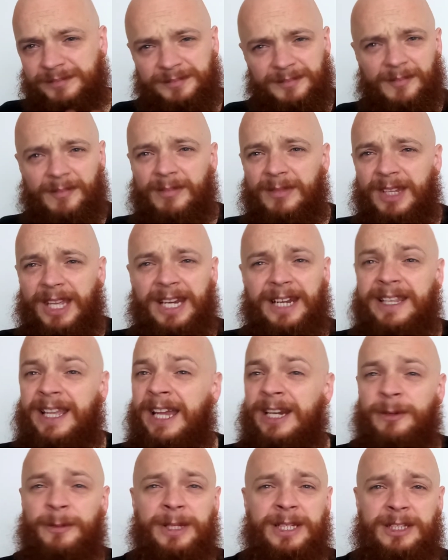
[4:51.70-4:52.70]
And I can't
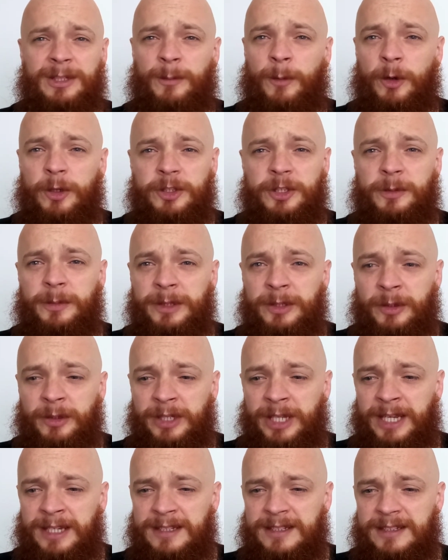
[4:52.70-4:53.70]
wait to watch it with you
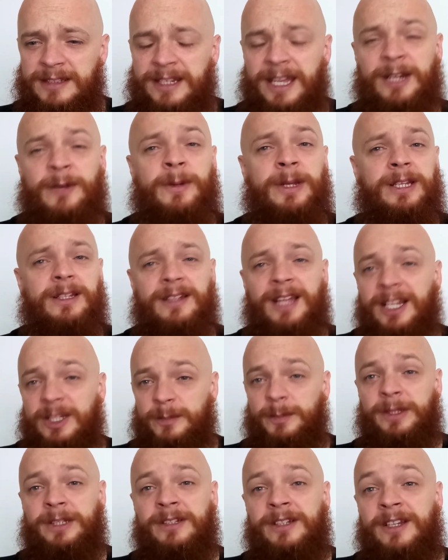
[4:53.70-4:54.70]
guys. Anyway, that's
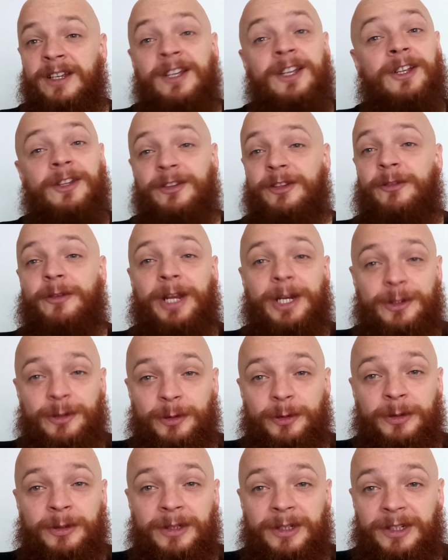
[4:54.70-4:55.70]
been the retro
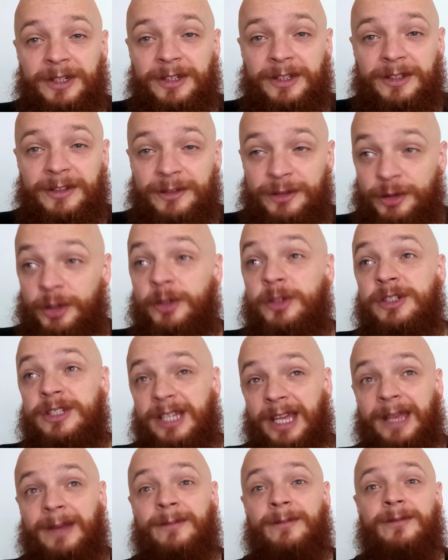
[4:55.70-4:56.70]
June
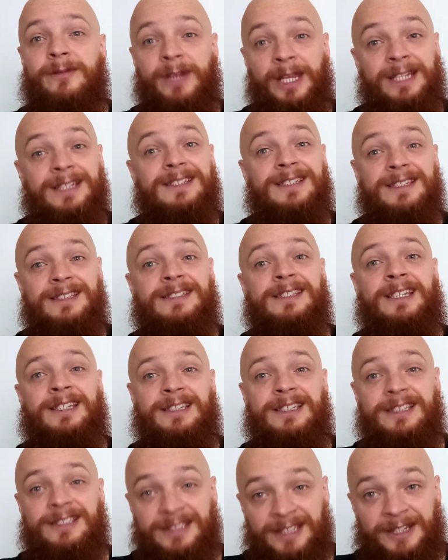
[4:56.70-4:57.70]
tenth, nineteen
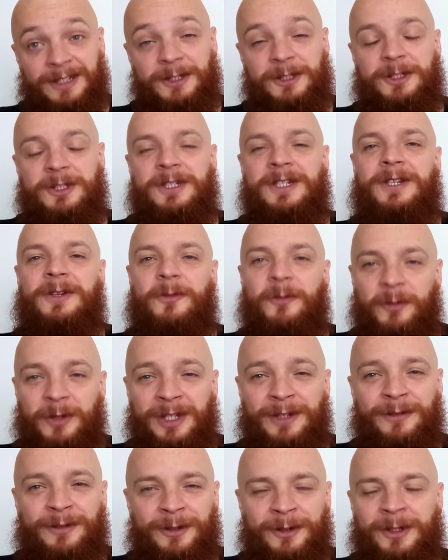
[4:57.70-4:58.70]
ninety-six
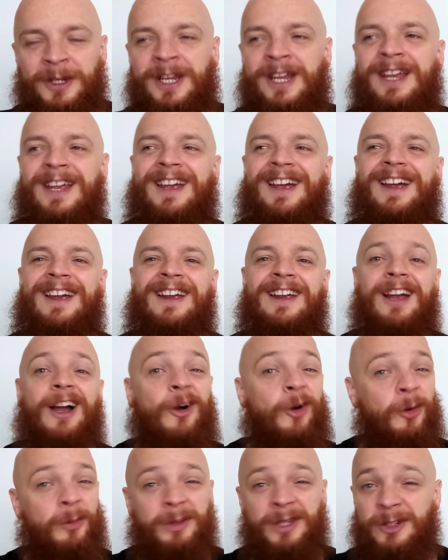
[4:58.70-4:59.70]
review. Uh, I
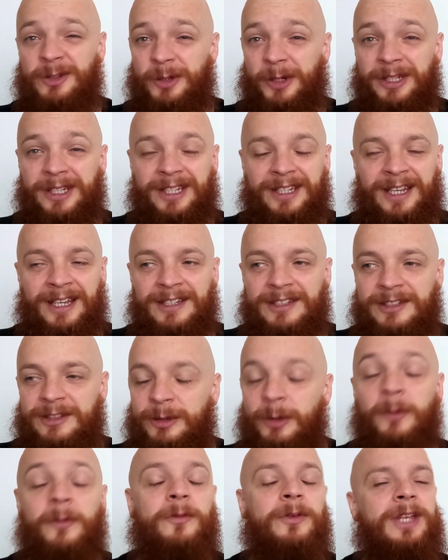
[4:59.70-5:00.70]
hope you enjoyed it, guys. Don't
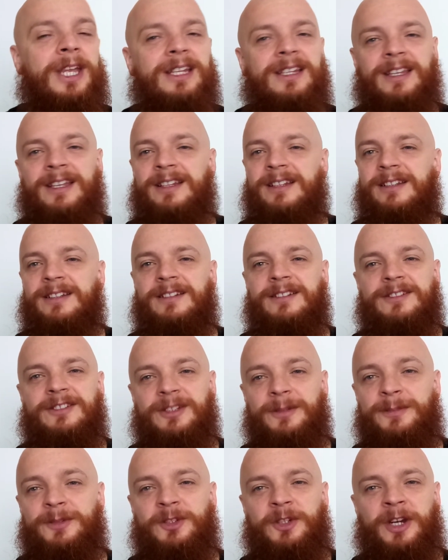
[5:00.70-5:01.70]
forget to hit
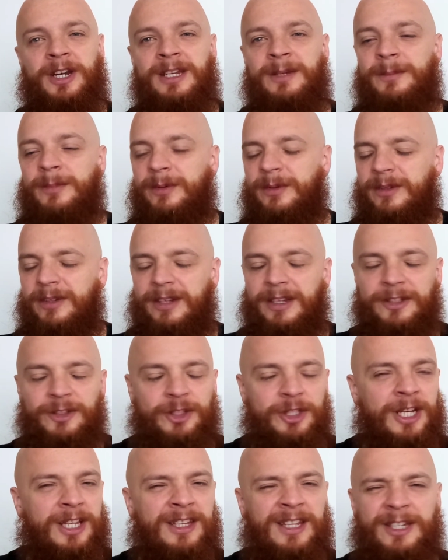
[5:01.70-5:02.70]
subscribe.
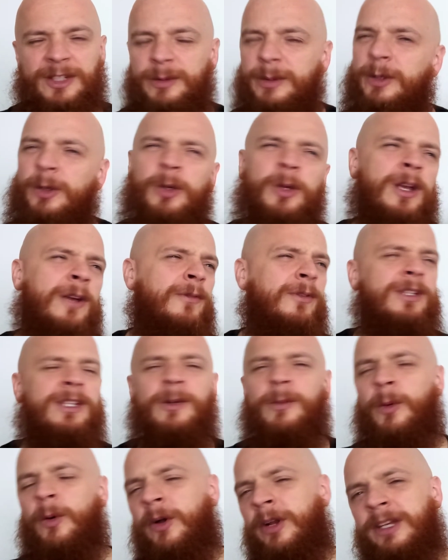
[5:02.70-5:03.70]
Share this with whoever you want.